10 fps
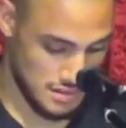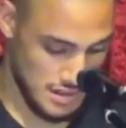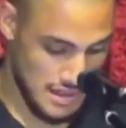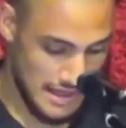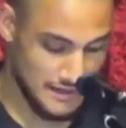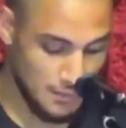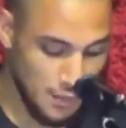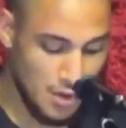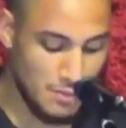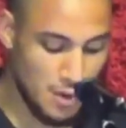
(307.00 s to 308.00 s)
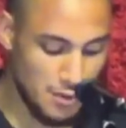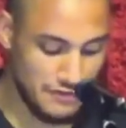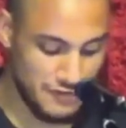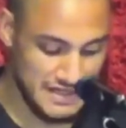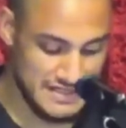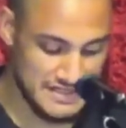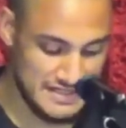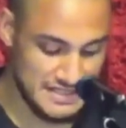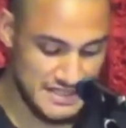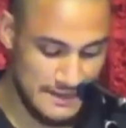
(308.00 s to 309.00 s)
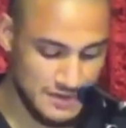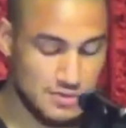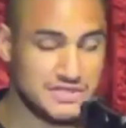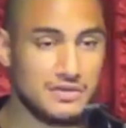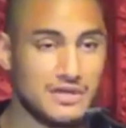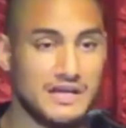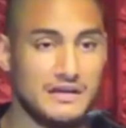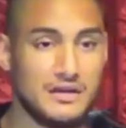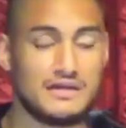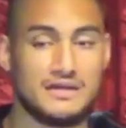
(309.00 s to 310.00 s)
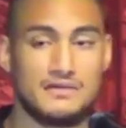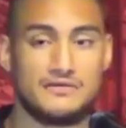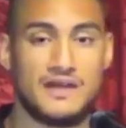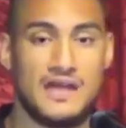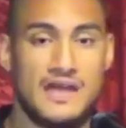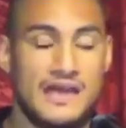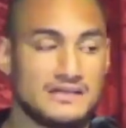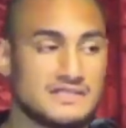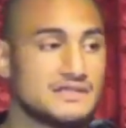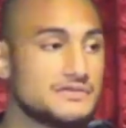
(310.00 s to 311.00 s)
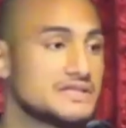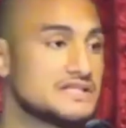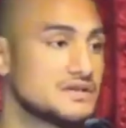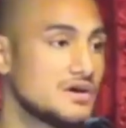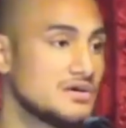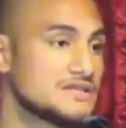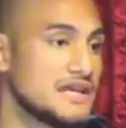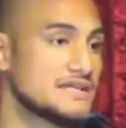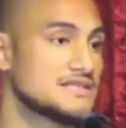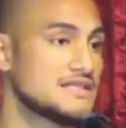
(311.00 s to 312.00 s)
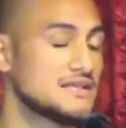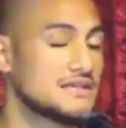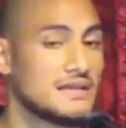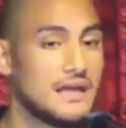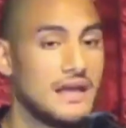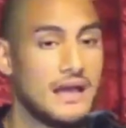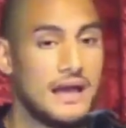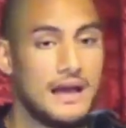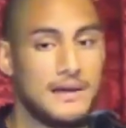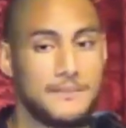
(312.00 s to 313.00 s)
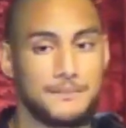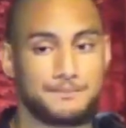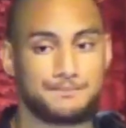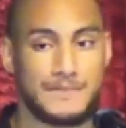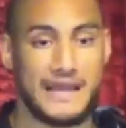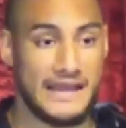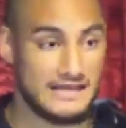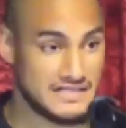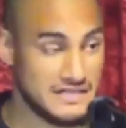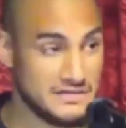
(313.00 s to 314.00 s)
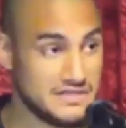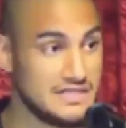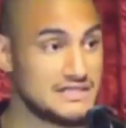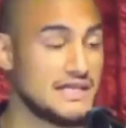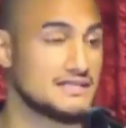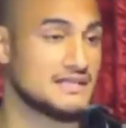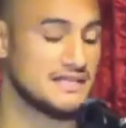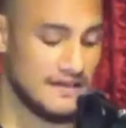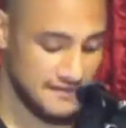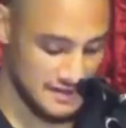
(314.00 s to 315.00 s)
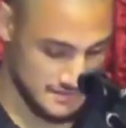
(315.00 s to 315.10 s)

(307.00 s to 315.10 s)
And the more and more we read into this chapter, we sort of get an idea of how serious God takes sin and how serious he takes his covenant.